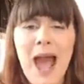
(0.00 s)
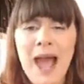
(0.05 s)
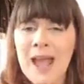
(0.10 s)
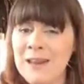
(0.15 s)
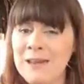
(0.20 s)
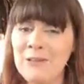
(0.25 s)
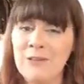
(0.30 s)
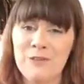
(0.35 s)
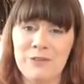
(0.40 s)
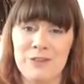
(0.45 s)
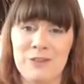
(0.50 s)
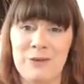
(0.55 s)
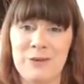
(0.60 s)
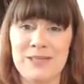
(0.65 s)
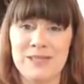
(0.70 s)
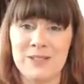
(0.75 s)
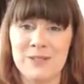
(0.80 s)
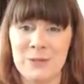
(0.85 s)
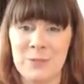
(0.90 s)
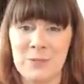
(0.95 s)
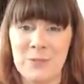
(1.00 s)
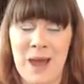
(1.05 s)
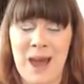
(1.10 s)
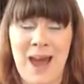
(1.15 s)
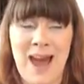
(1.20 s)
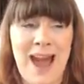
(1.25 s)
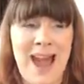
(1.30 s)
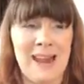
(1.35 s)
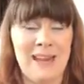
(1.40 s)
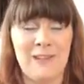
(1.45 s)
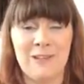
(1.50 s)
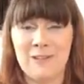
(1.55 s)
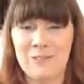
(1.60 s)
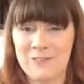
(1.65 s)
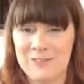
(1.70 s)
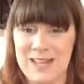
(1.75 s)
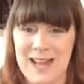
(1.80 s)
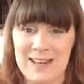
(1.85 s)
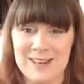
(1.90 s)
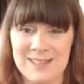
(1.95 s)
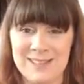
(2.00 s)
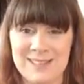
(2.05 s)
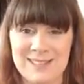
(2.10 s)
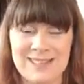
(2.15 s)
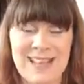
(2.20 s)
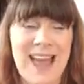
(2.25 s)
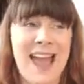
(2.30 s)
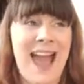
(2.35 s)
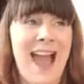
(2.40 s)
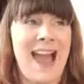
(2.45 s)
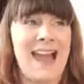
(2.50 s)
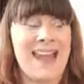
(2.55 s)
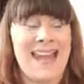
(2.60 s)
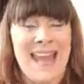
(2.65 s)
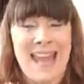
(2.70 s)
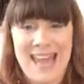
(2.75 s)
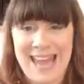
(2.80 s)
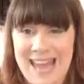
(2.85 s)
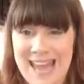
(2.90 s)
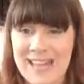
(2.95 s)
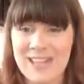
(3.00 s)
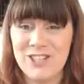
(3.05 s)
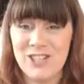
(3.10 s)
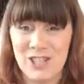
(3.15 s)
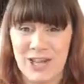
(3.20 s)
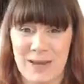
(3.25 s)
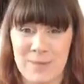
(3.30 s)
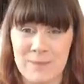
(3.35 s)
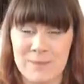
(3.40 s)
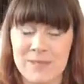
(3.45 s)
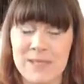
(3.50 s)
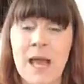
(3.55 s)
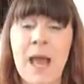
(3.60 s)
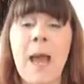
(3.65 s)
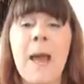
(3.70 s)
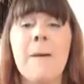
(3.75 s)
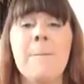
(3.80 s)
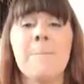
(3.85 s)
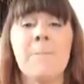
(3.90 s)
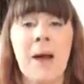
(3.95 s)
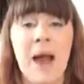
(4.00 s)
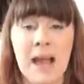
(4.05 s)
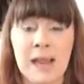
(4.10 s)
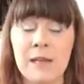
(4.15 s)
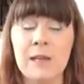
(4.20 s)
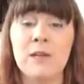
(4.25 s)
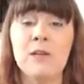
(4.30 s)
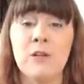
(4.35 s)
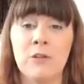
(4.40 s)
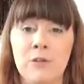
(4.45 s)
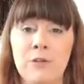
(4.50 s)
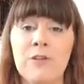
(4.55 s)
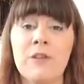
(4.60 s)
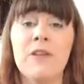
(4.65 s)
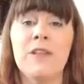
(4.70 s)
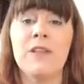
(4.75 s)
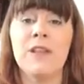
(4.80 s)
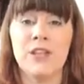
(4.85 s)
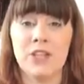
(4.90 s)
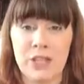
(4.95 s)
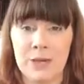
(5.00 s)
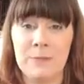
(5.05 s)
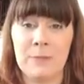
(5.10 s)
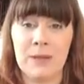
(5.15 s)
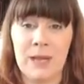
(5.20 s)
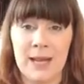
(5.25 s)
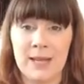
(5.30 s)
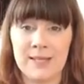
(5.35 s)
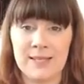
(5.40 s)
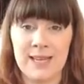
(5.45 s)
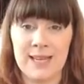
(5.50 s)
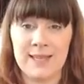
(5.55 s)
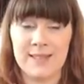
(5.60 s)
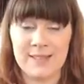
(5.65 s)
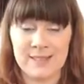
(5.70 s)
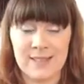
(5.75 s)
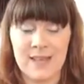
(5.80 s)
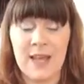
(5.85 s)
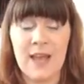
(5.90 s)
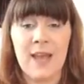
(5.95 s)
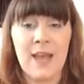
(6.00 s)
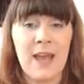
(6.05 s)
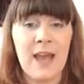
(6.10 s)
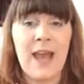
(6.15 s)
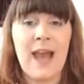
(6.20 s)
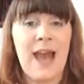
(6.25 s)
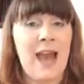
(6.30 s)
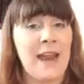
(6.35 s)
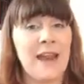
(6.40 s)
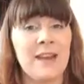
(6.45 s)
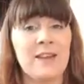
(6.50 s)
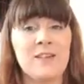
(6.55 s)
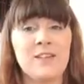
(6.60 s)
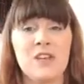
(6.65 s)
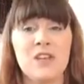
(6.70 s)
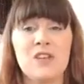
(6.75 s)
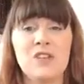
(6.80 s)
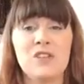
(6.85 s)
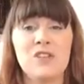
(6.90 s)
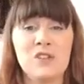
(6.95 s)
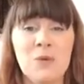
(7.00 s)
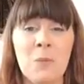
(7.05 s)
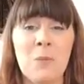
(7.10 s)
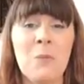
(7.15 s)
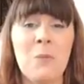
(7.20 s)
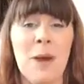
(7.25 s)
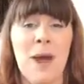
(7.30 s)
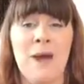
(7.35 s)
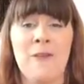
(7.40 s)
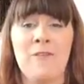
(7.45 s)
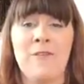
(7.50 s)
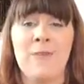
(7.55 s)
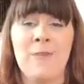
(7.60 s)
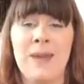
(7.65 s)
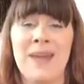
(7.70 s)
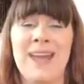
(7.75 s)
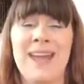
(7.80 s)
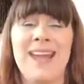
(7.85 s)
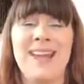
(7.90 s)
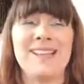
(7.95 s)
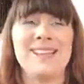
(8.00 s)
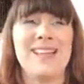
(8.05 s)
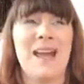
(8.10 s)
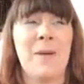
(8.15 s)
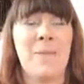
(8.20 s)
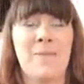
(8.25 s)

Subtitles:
I love doing Zumba, I love dance, I hate gyms, but I love the gym classes. And Zumba for me is